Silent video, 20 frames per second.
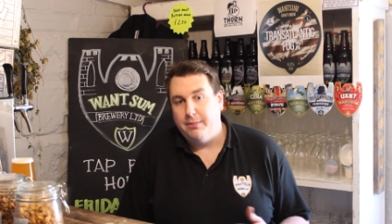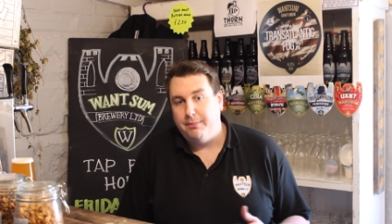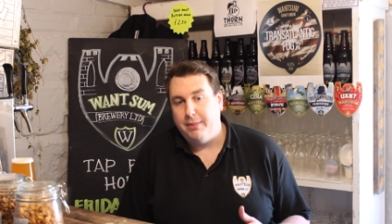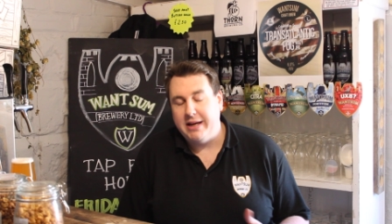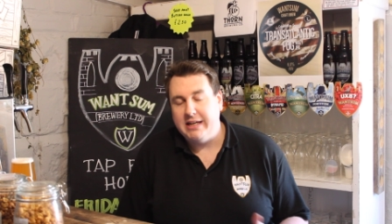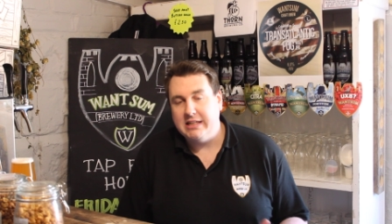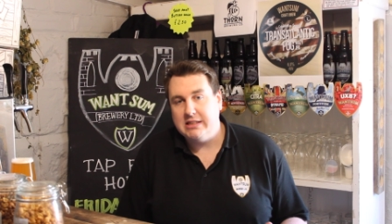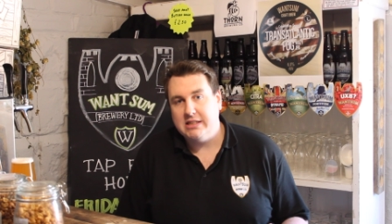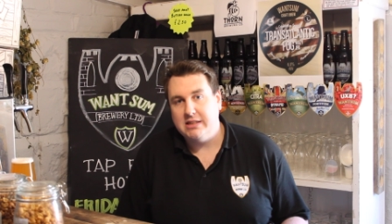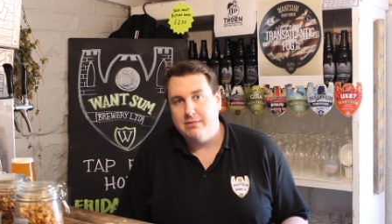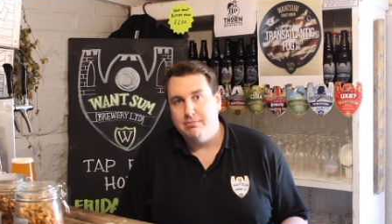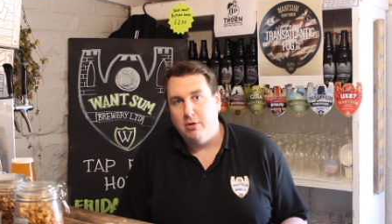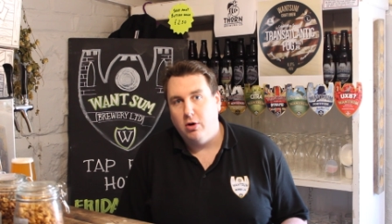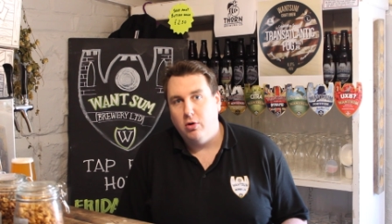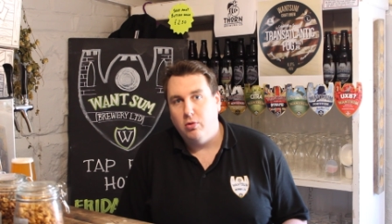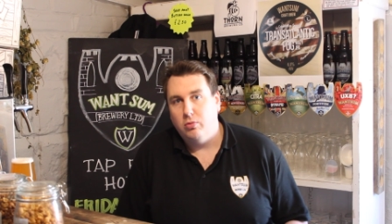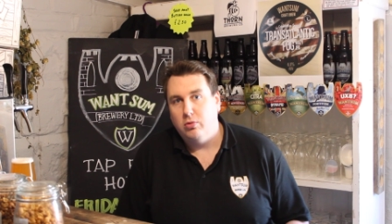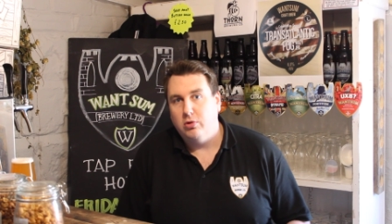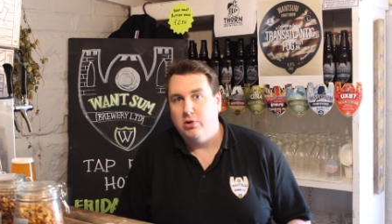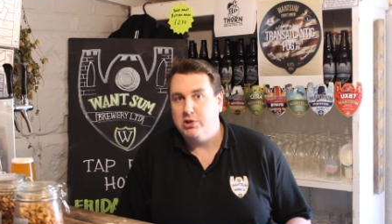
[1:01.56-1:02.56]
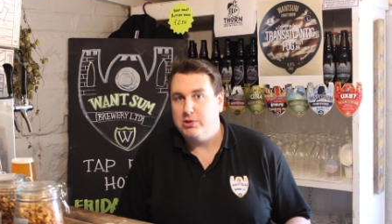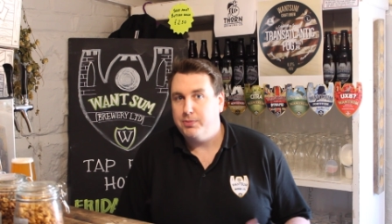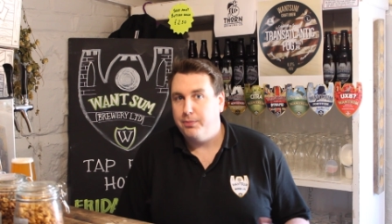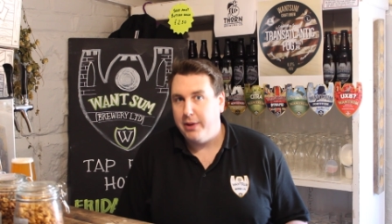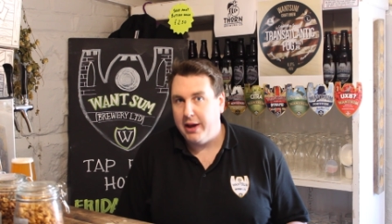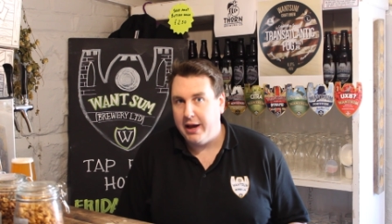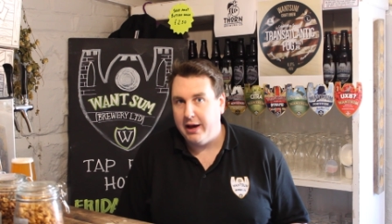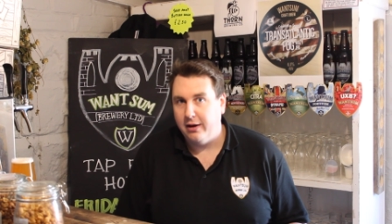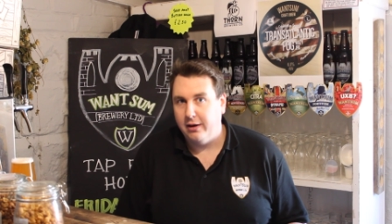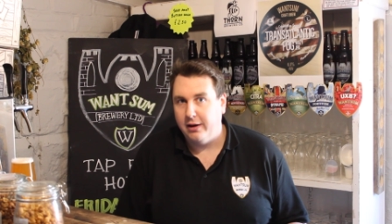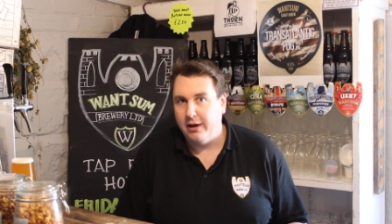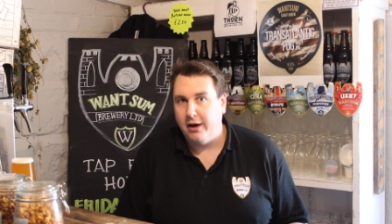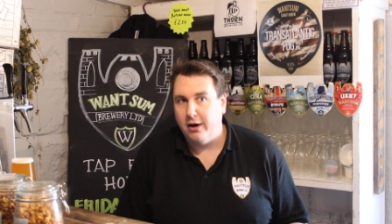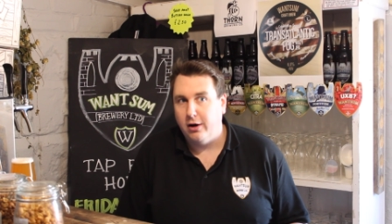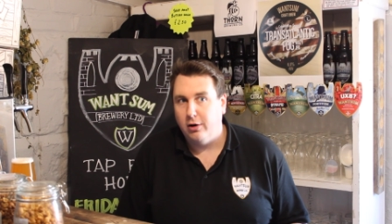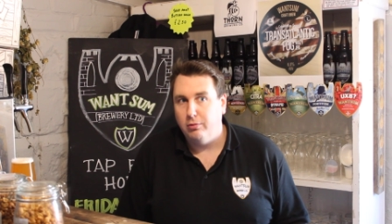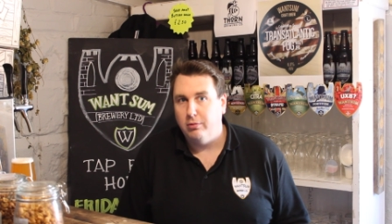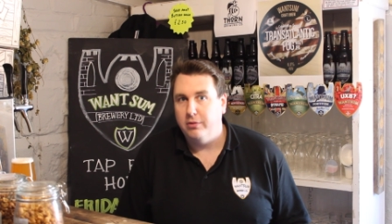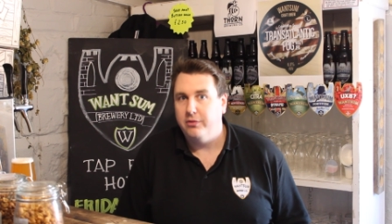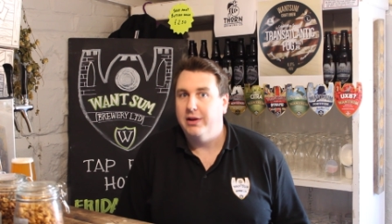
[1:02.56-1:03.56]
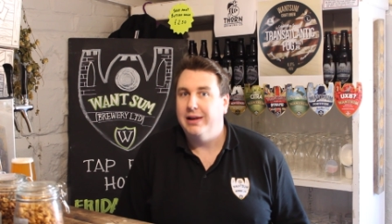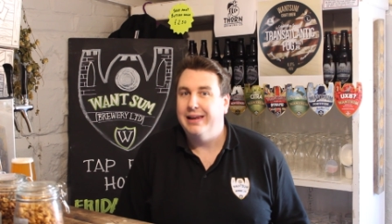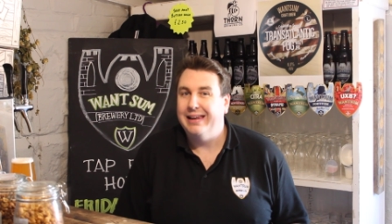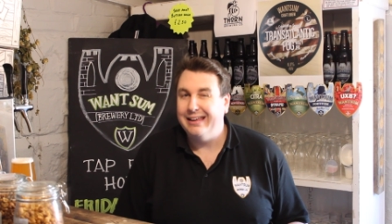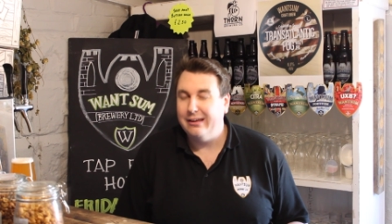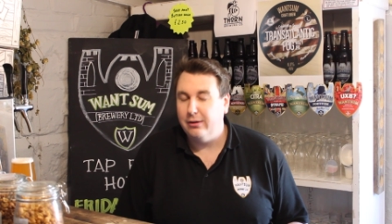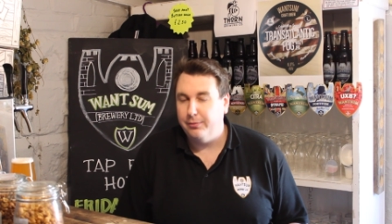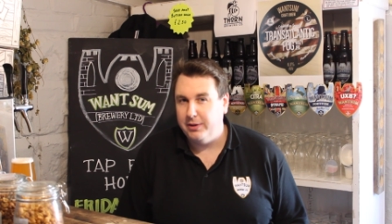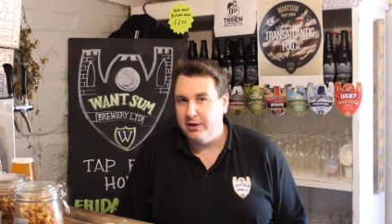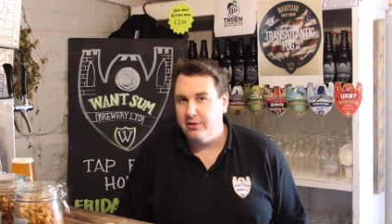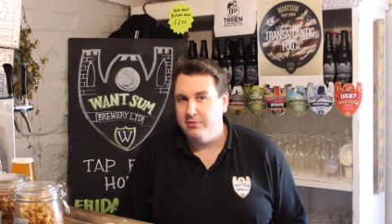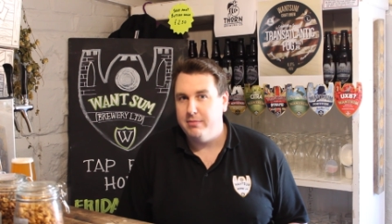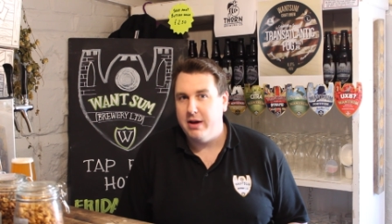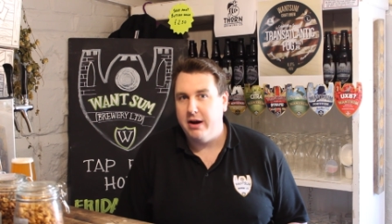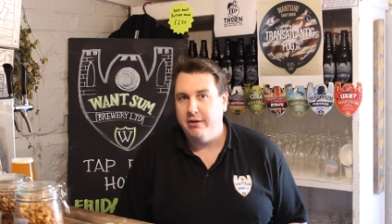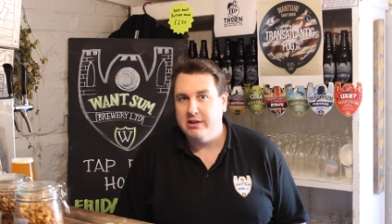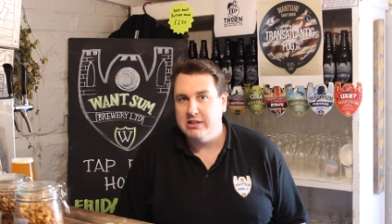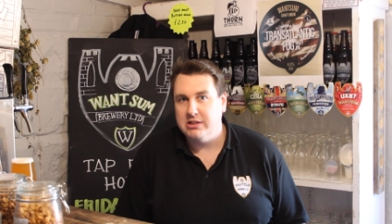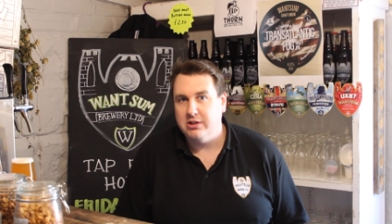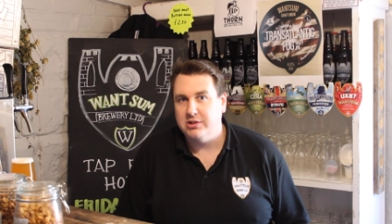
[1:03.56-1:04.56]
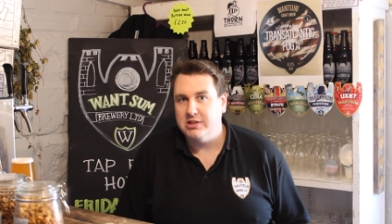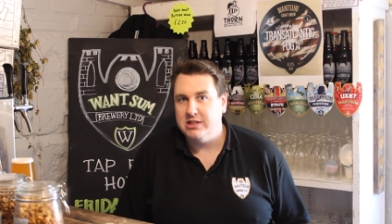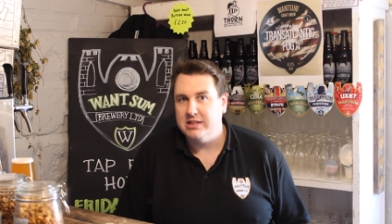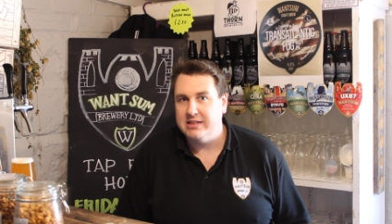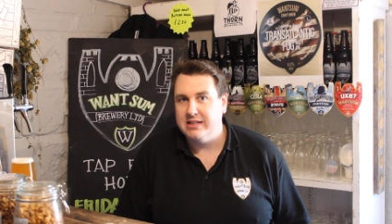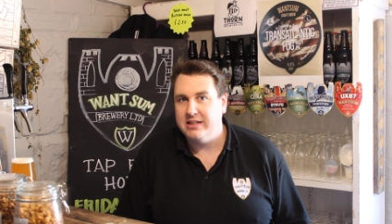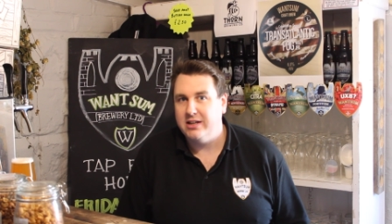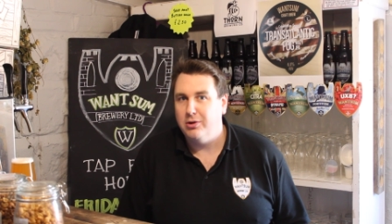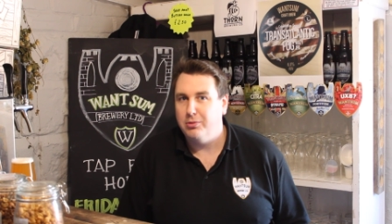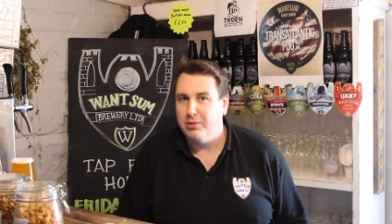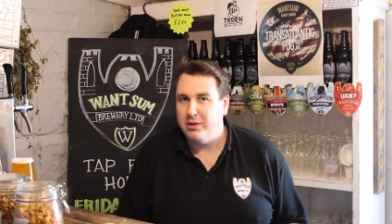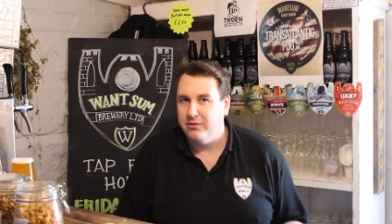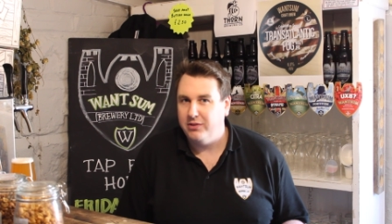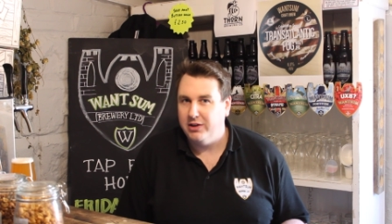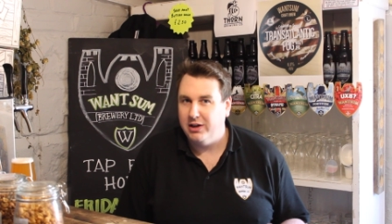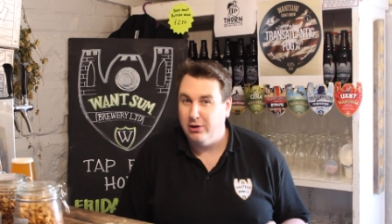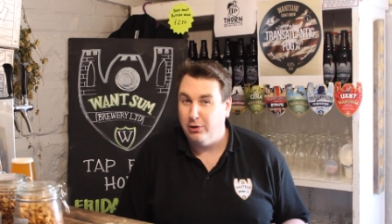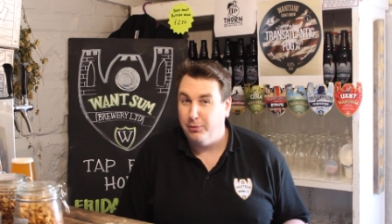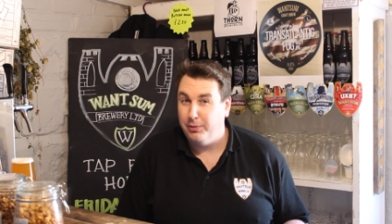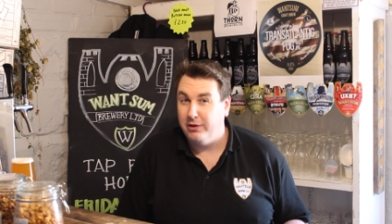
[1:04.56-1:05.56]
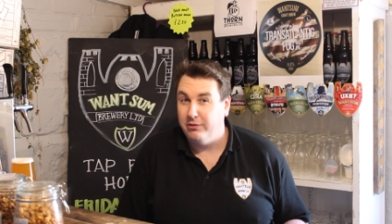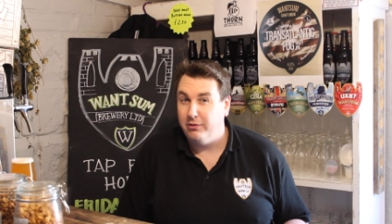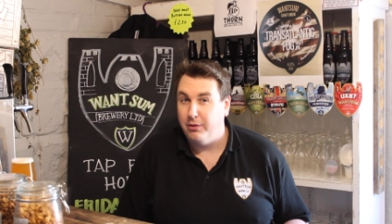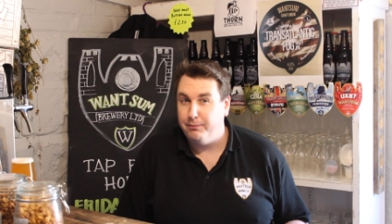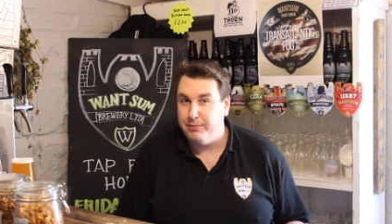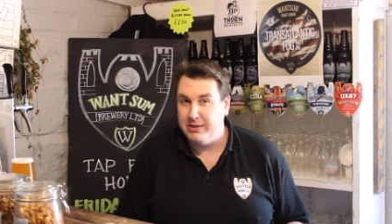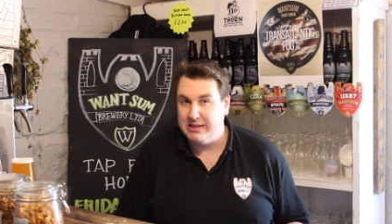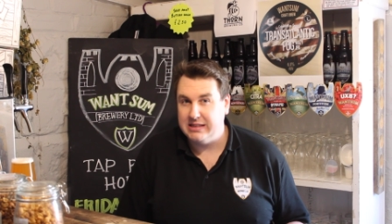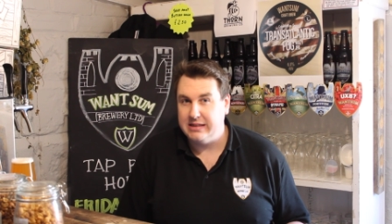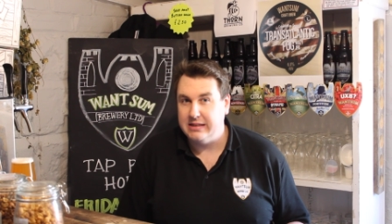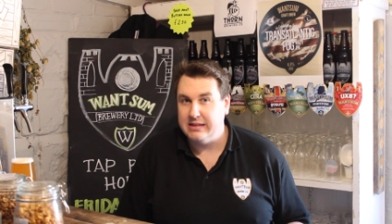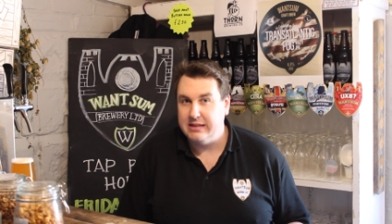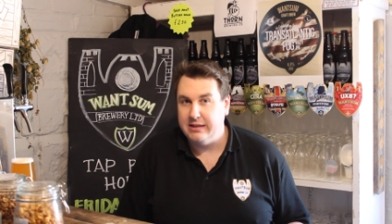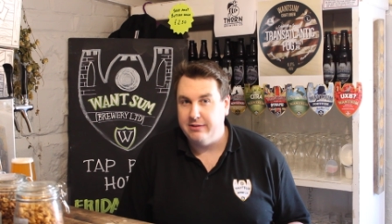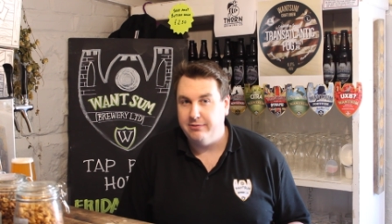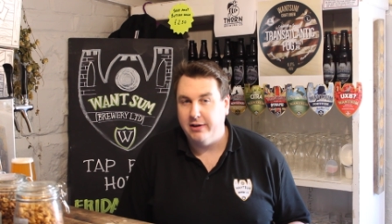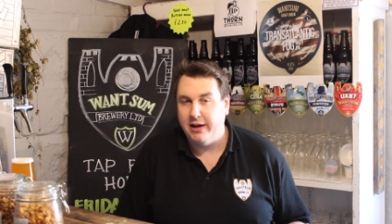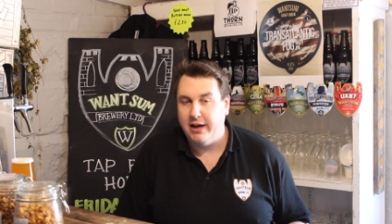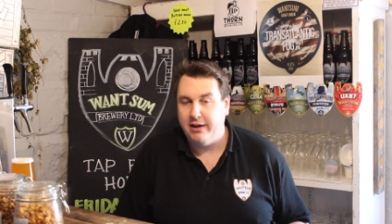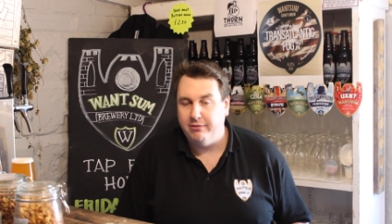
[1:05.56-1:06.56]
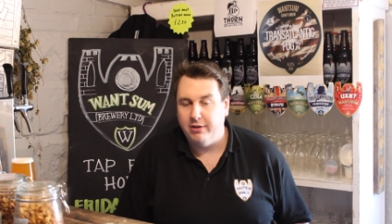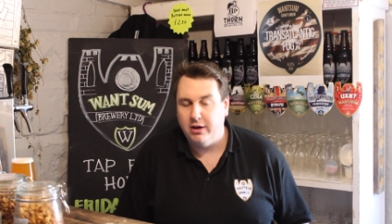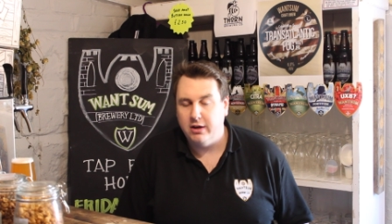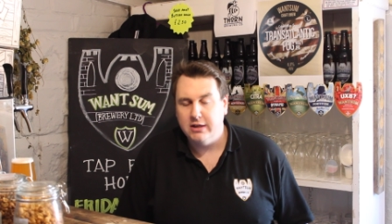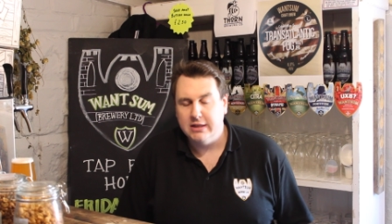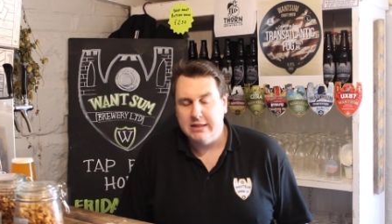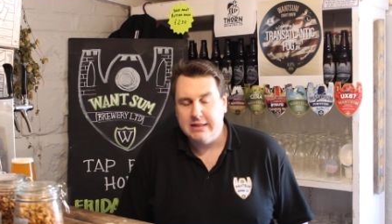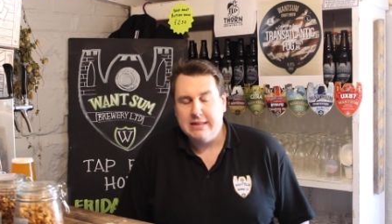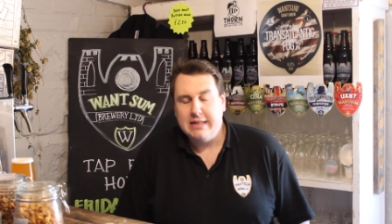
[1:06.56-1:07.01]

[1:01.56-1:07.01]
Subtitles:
the base malt was pale ale with a little bit of Maris Otter to help give a little bit of a biscuity flavour.